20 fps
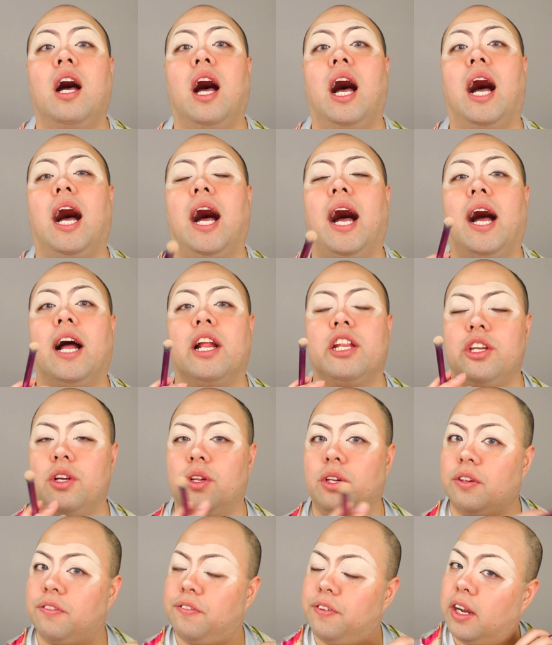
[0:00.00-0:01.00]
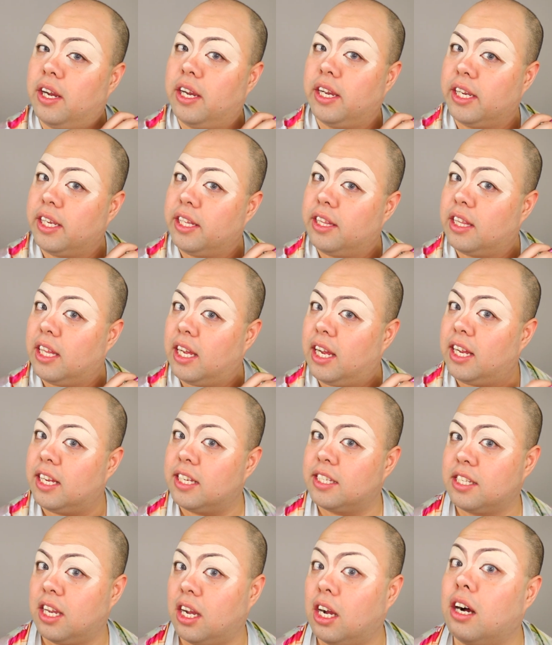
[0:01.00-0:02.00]
And you'll find
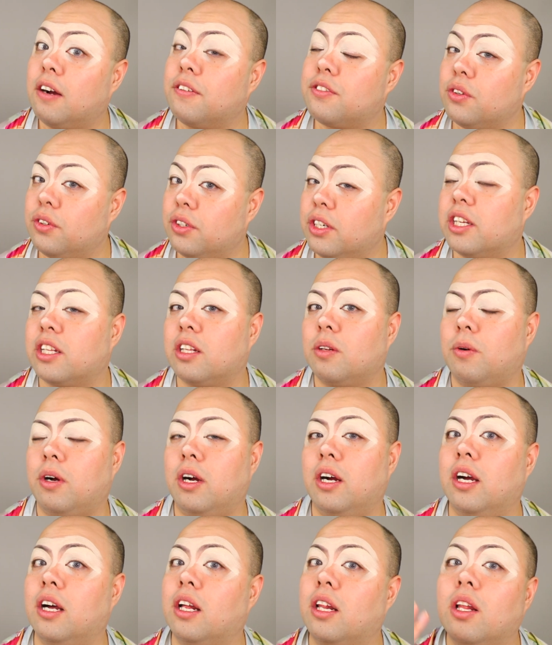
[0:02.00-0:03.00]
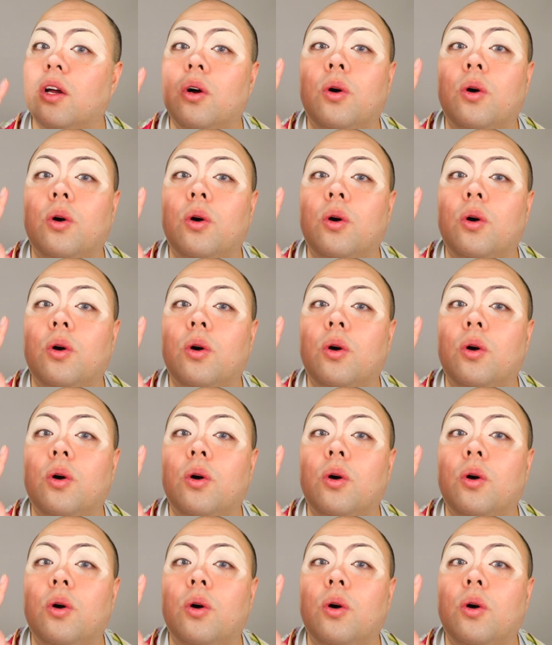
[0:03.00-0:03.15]
that after a little while,